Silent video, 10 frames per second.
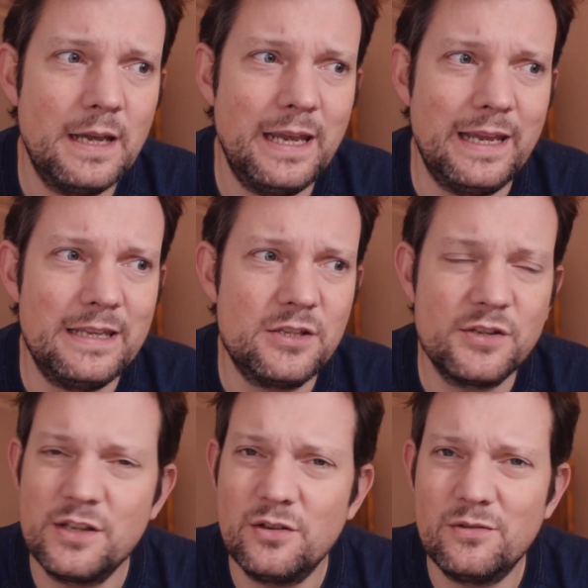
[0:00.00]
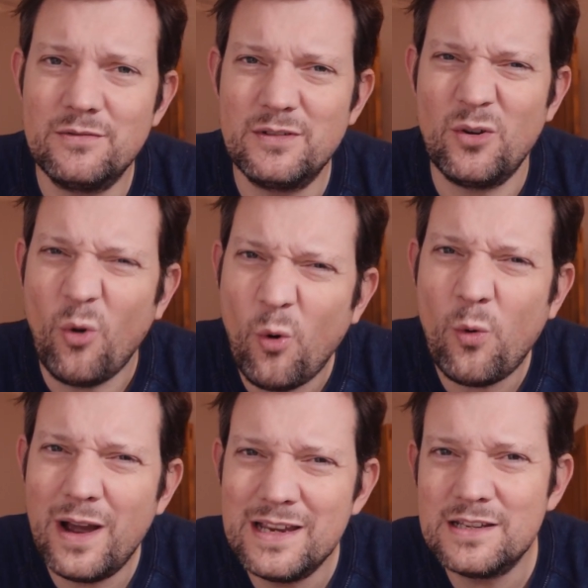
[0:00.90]
it doesn't
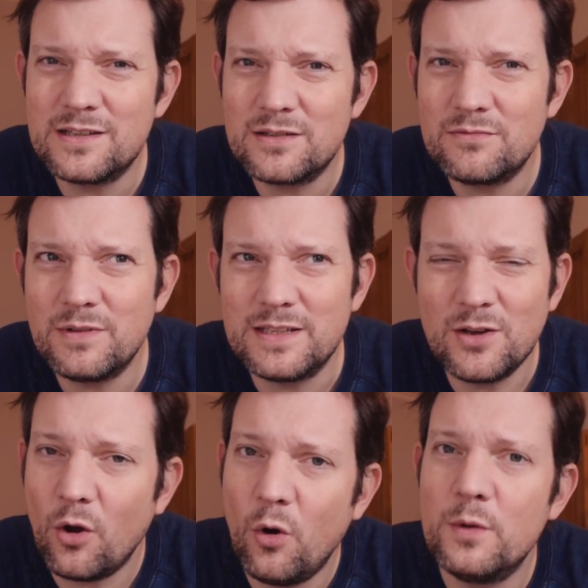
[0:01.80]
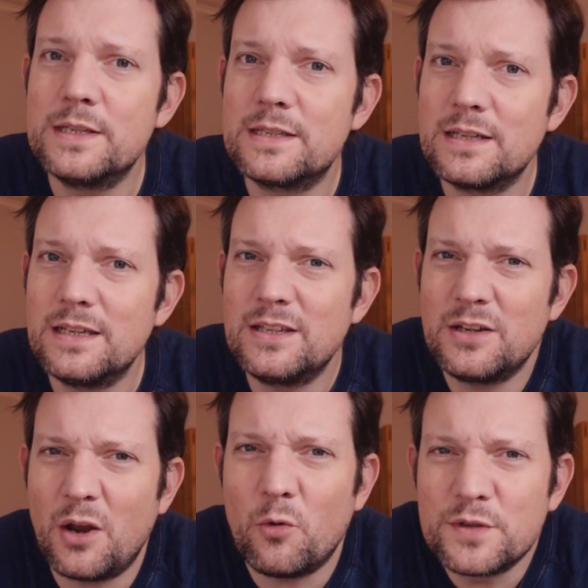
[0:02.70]
always, it's not always, you
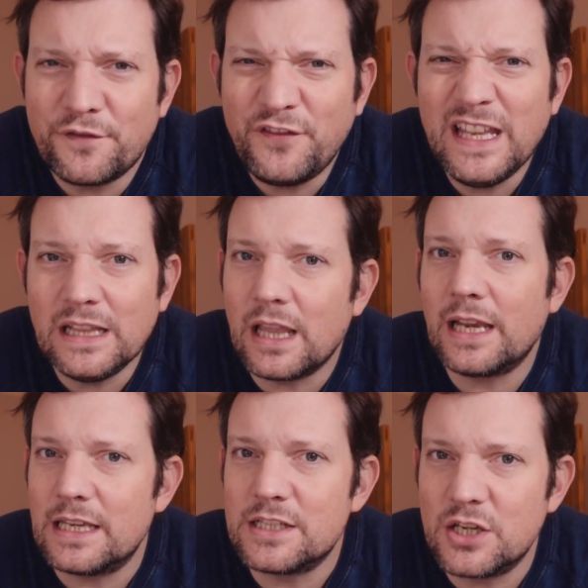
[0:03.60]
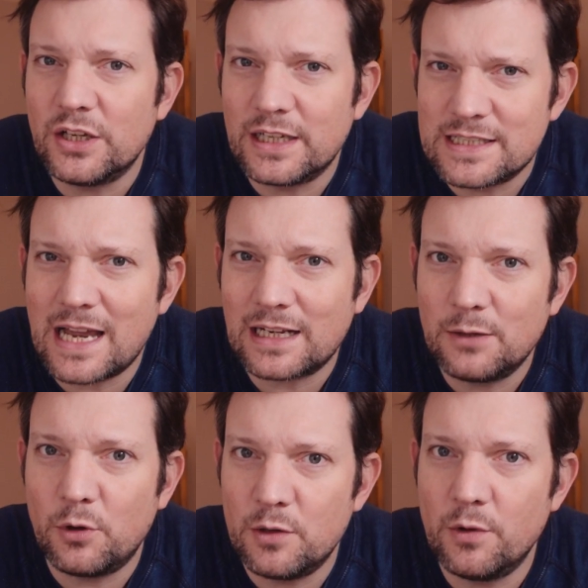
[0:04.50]
don't always feel like it's done exactly
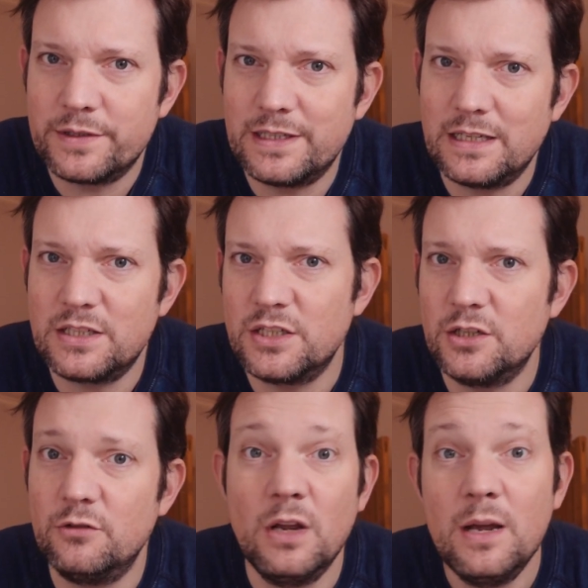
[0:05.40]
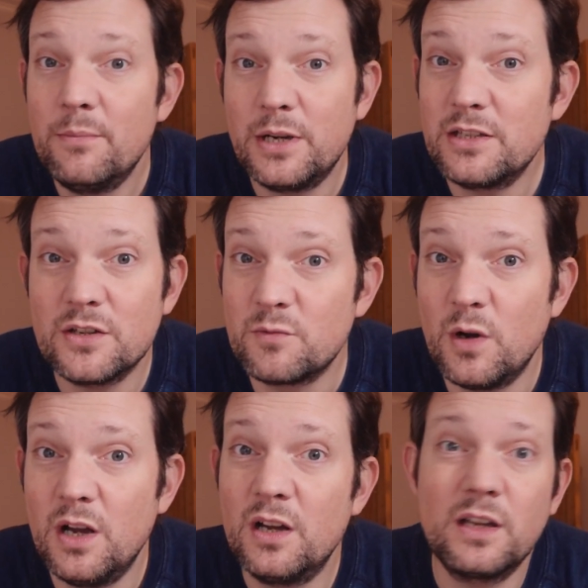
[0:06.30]
what you wanted it to do, but it does
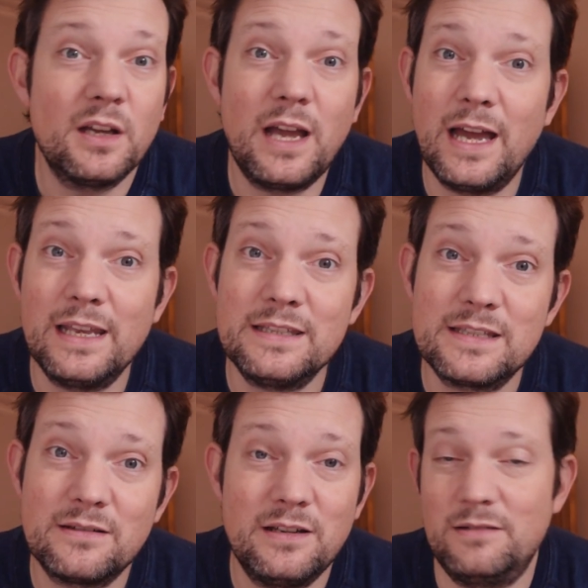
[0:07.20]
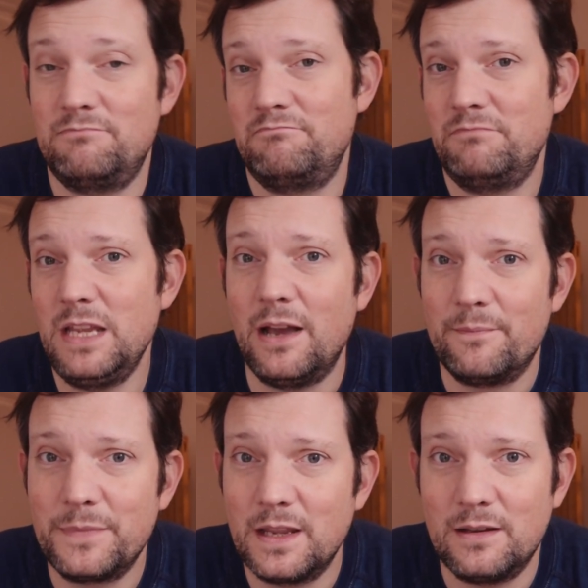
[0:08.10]
work, and it, yeah,
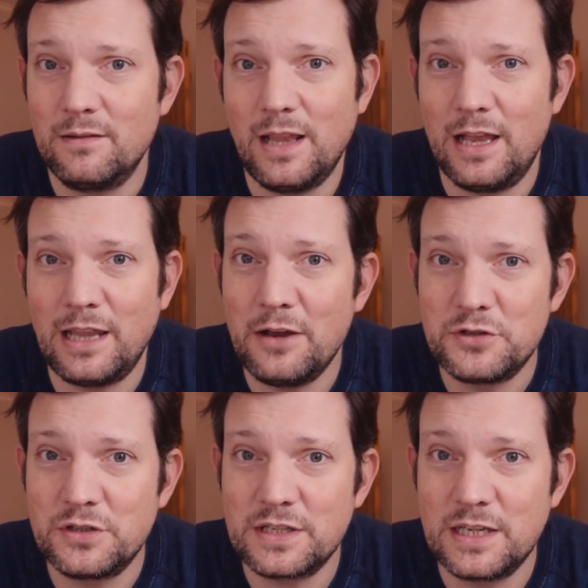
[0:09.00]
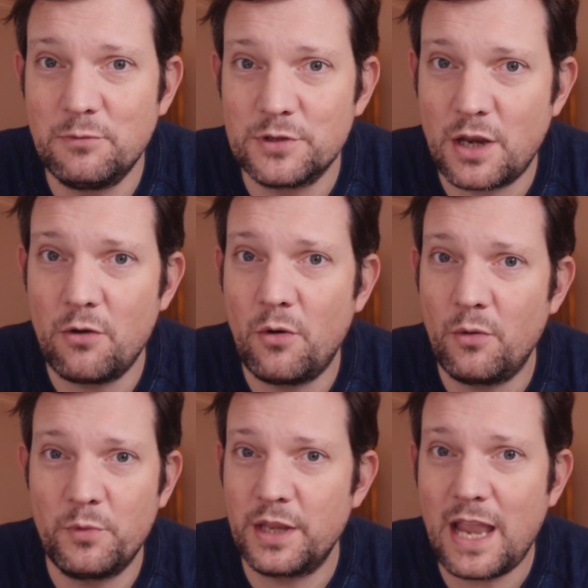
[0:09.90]
it allows you to see what's going
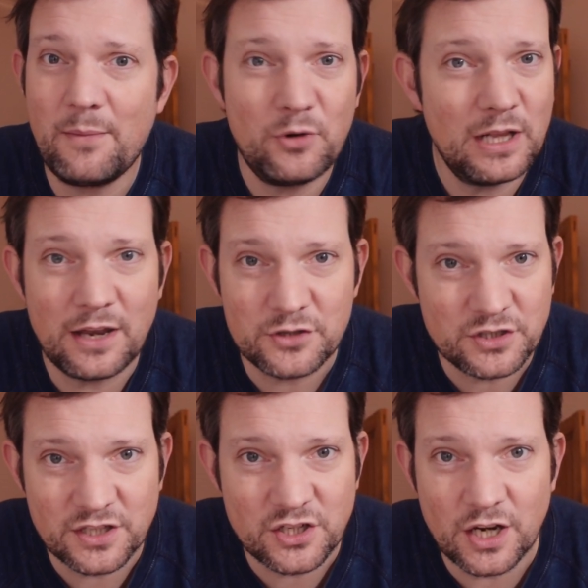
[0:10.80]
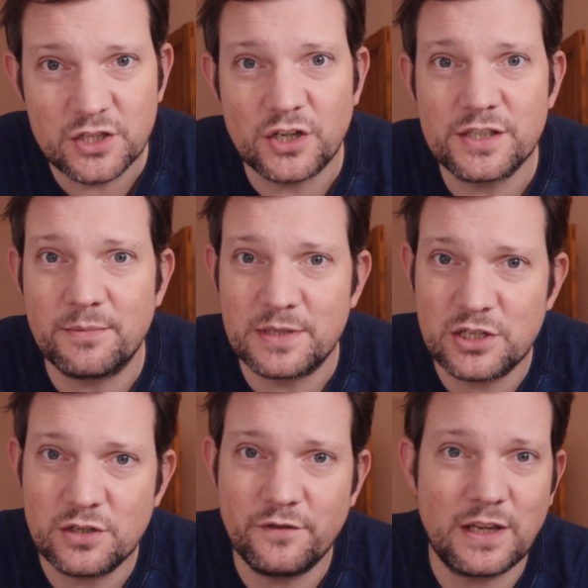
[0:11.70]
on with the camera, allows you to adjust the
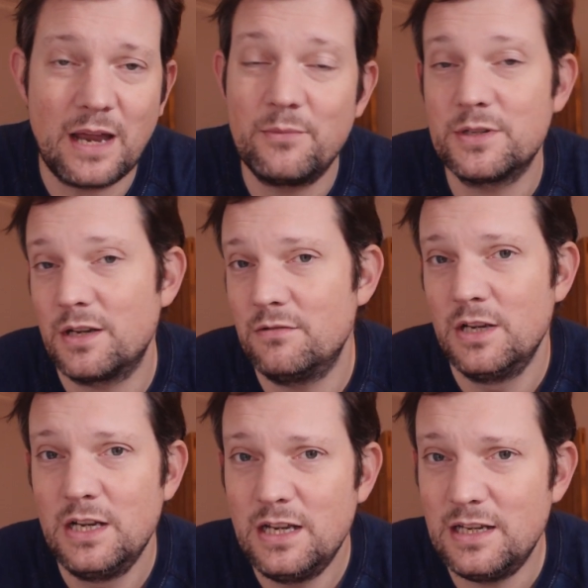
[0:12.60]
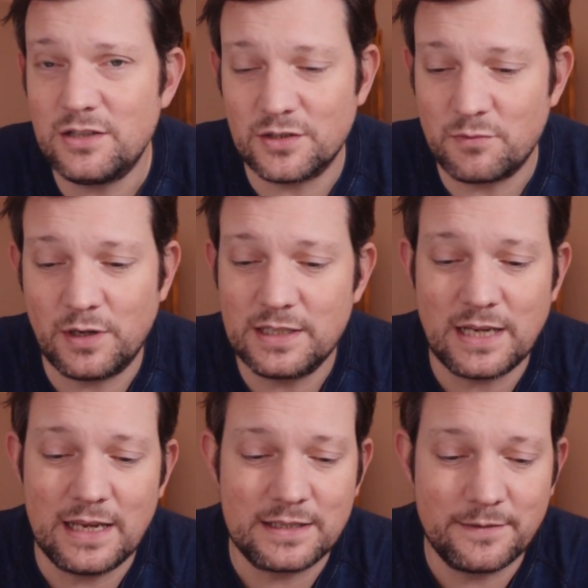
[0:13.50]
position of the camera, so it does what it
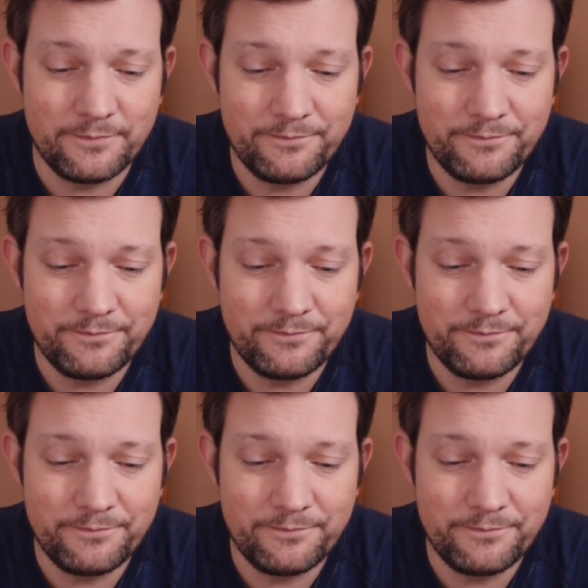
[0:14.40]
says.